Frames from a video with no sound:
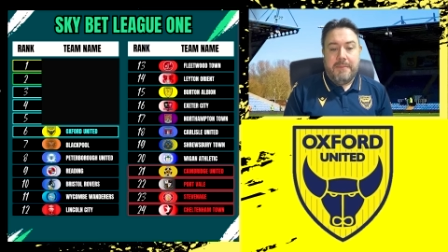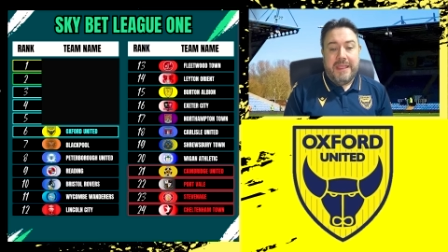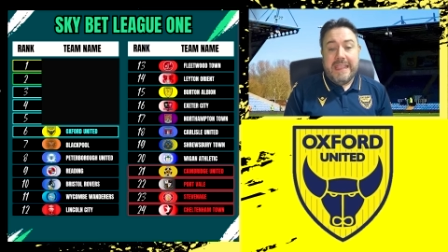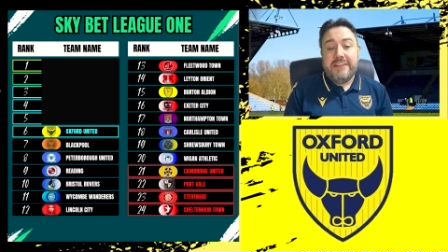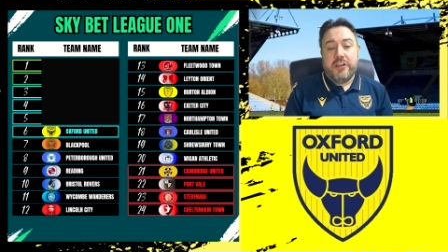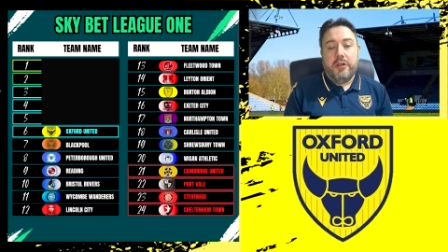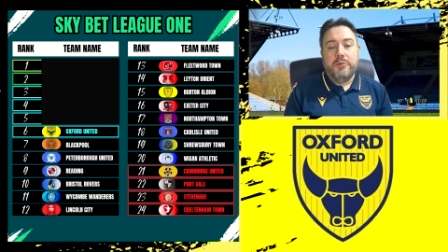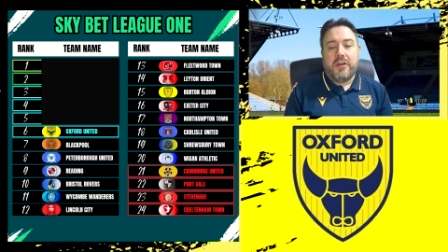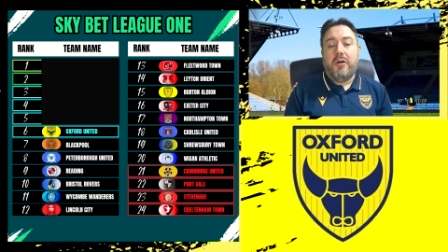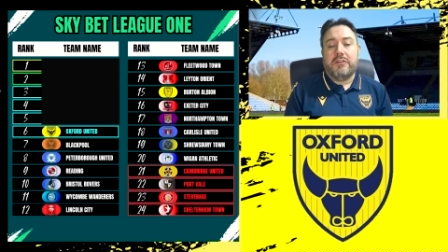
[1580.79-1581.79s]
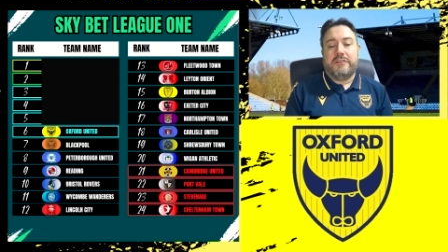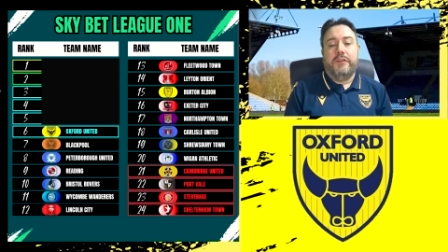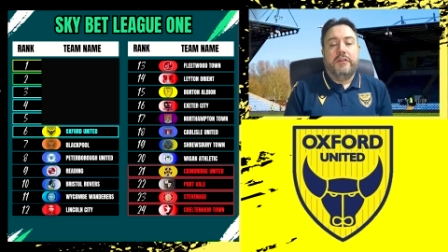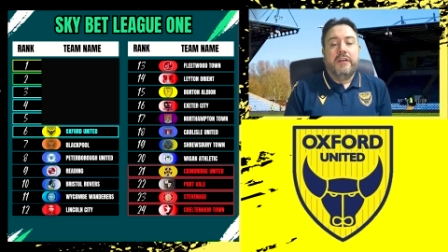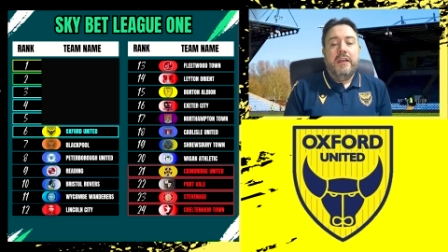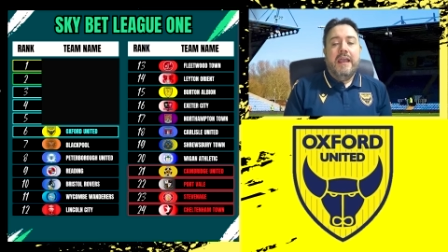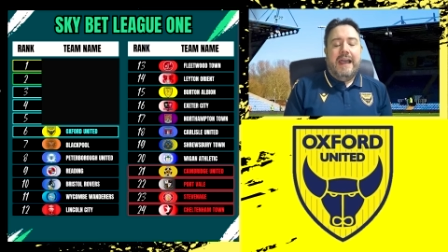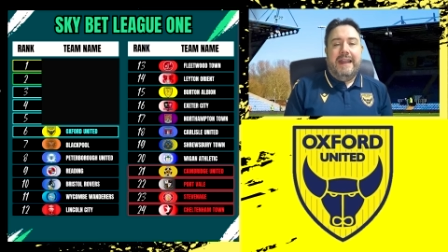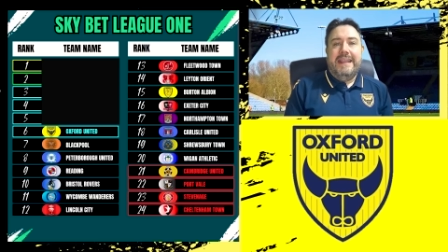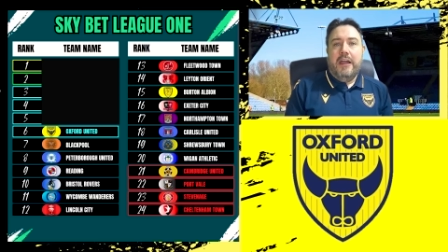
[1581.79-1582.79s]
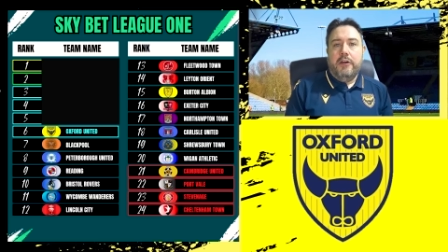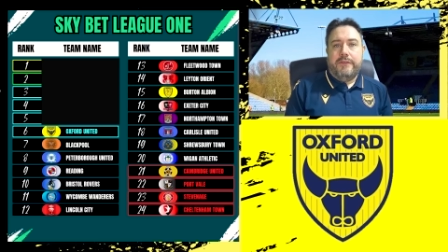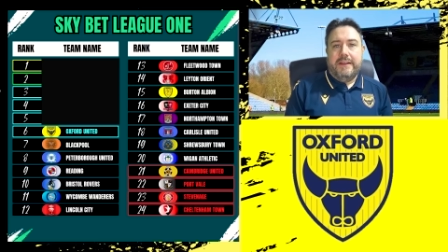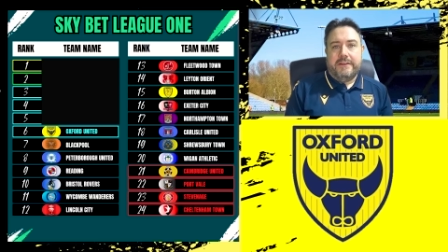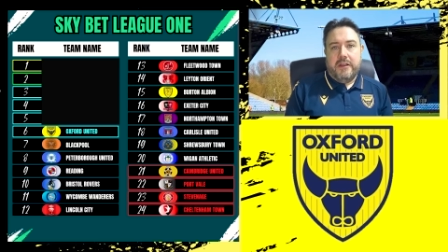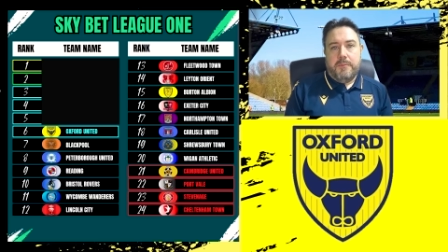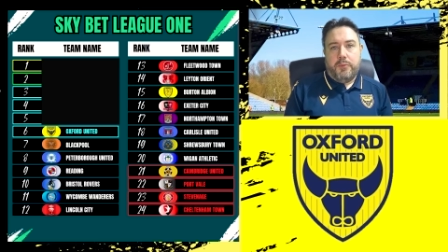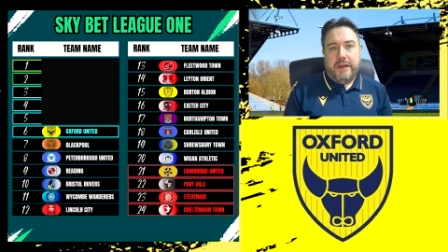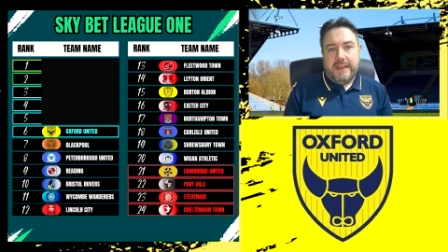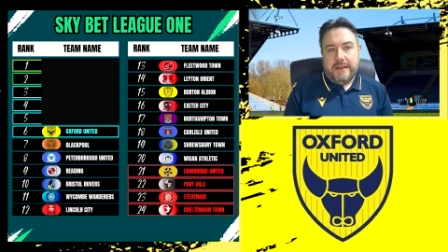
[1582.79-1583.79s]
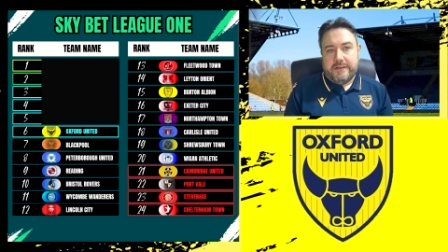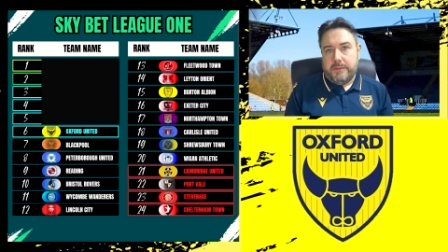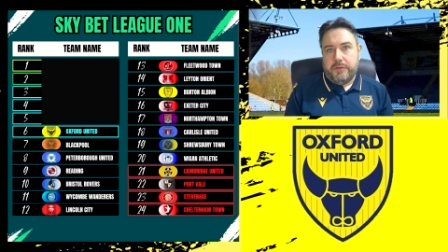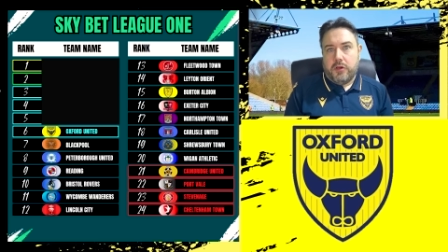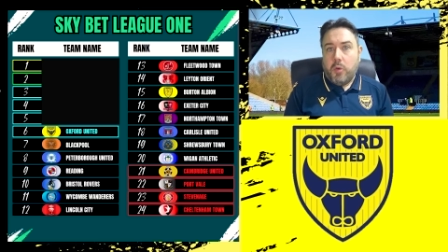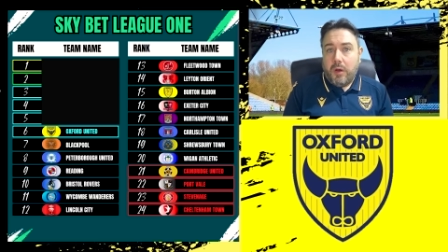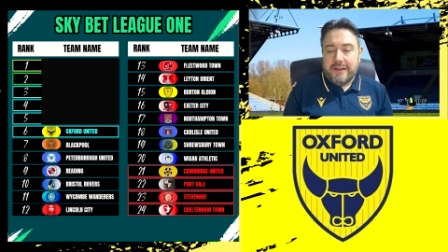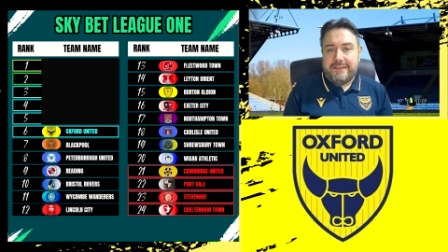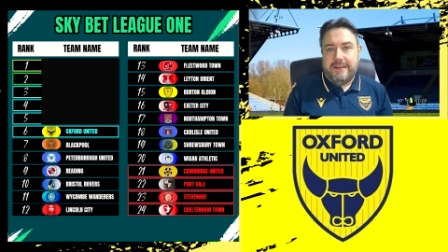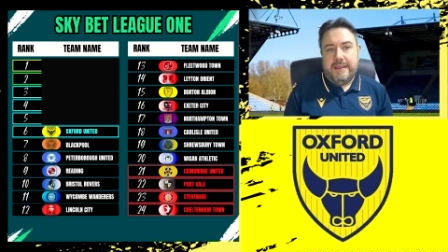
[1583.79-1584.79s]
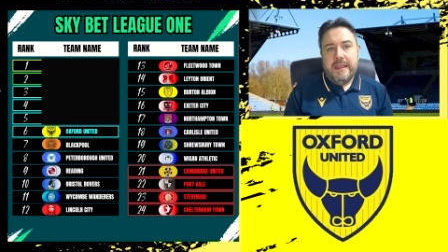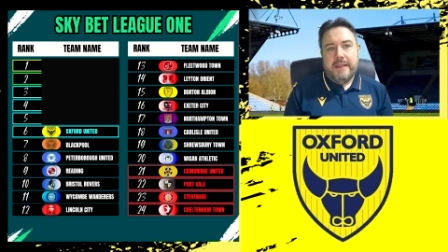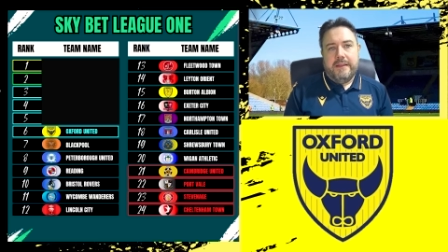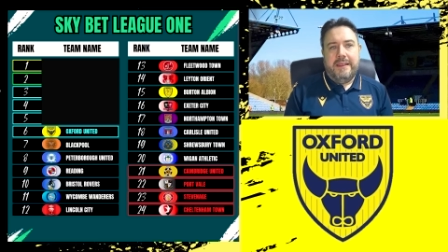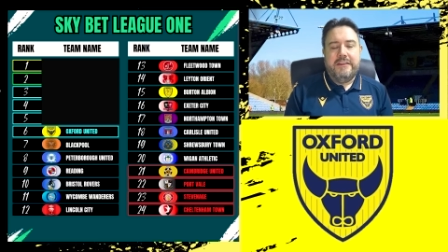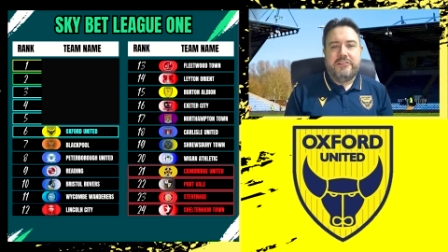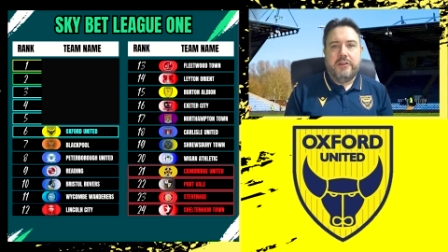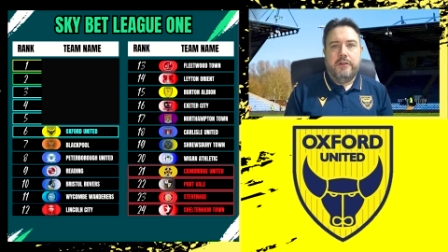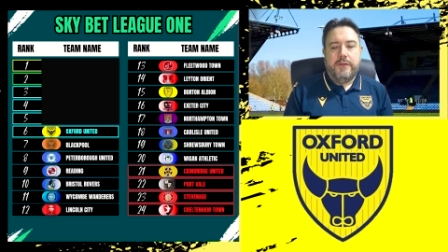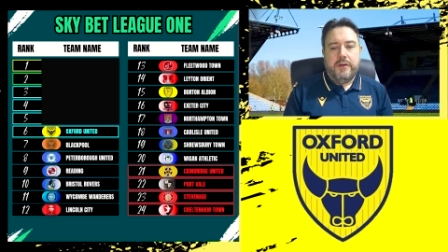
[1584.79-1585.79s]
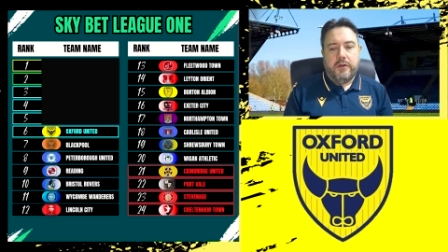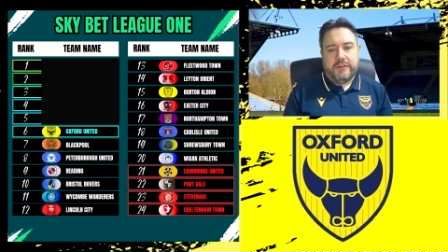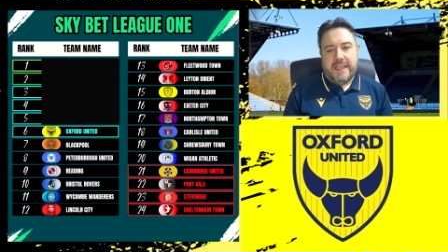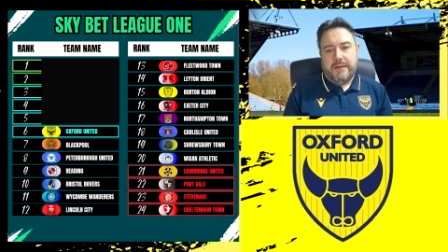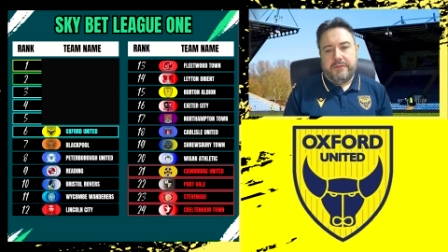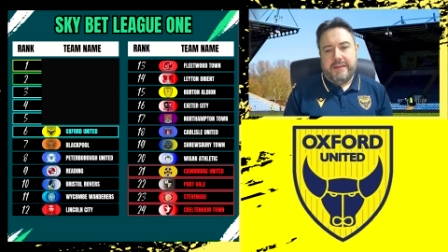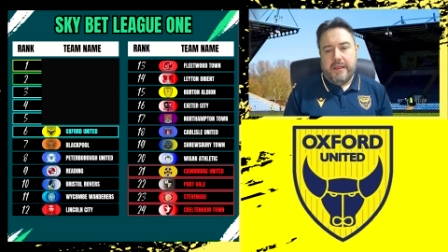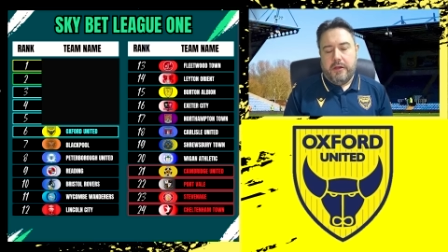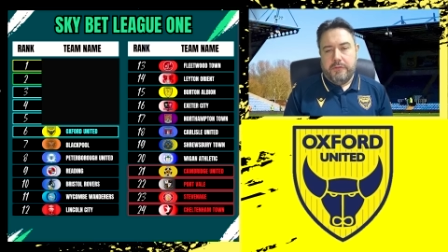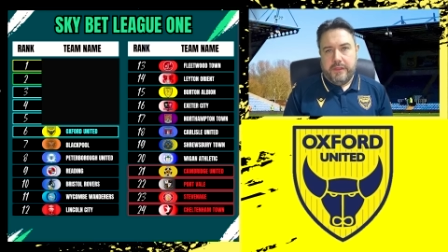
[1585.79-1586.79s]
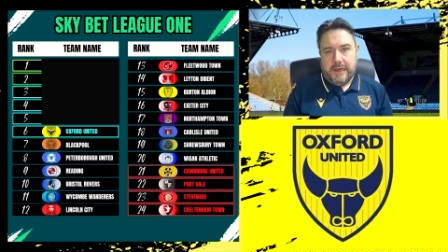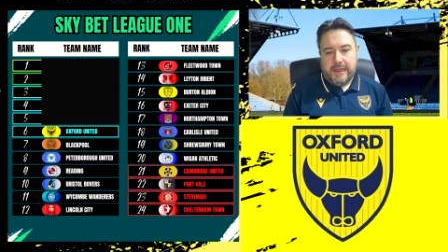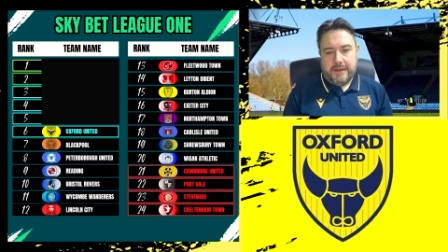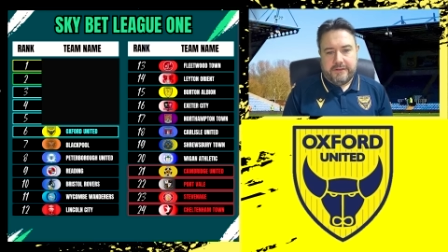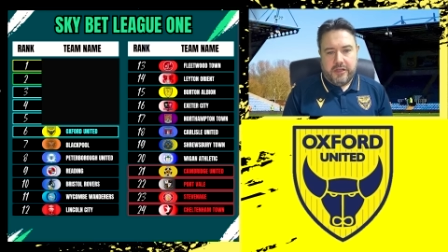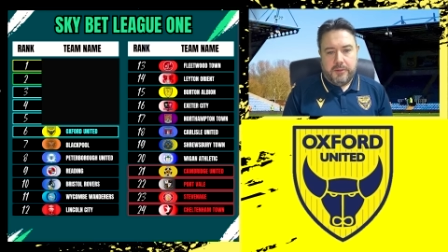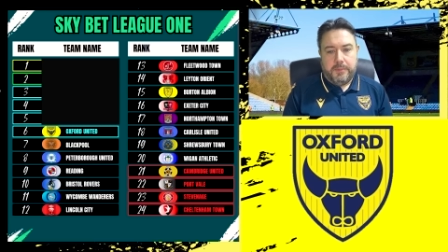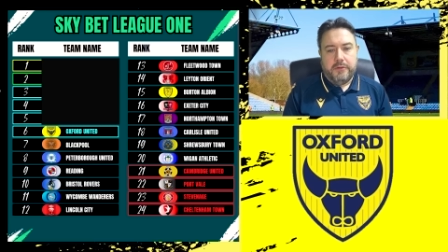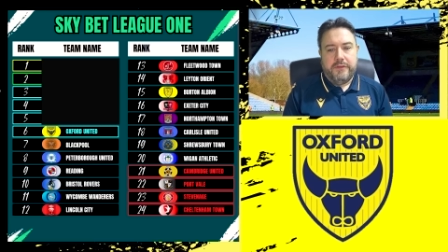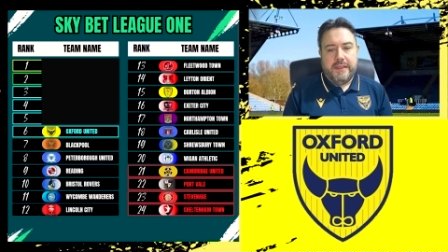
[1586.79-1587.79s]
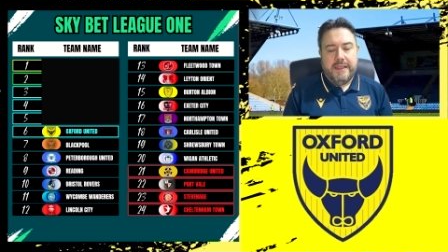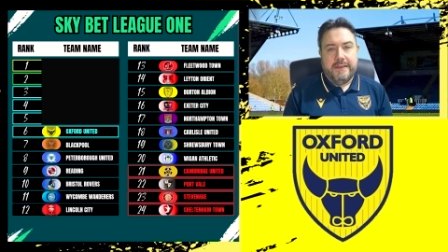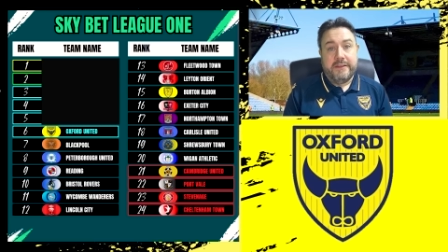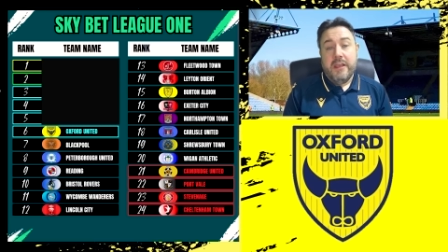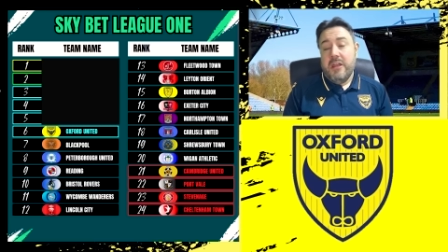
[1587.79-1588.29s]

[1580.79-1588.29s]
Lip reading: He chose Oxford, and he hopefully is going to bring some of the quality that he showed for Notts County over the last couple of years.